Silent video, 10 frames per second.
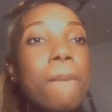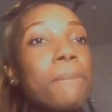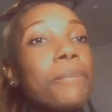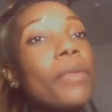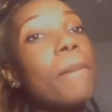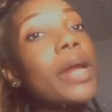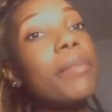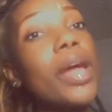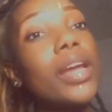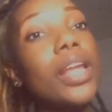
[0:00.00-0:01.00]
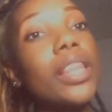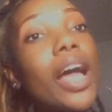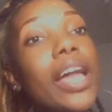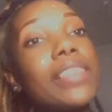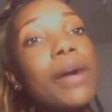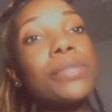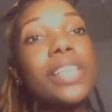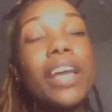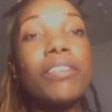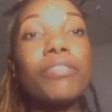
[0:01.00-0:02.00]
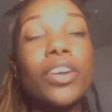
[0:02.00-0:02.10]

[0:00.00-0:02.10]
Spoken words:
But I'm not going to lie, that was kind of fun.